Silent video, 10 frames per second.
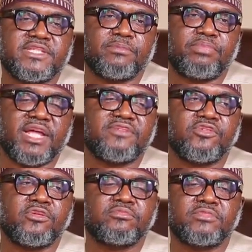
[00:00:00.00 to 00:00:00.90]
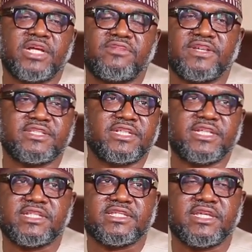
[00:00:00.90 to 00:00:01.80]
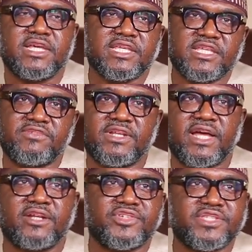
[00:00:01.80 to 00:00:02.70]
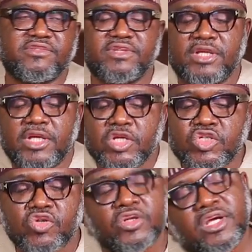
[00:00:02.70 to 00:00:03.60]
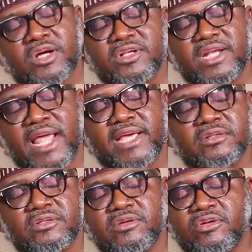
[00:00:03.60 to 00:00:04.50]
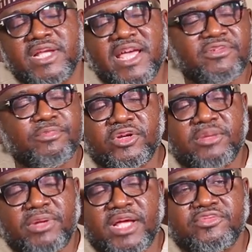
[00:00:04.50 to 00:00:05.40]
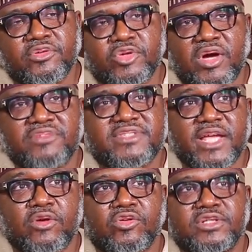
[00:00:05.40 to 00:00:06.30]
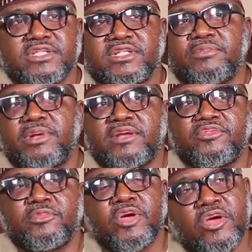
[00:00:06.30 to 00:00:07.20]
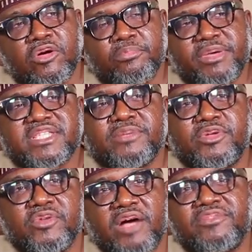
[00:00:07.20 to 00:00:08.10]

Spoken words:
is a platform that facilitates giving and receiving. So on every other platform, you have stakeholders in the platform. On PaySabil, we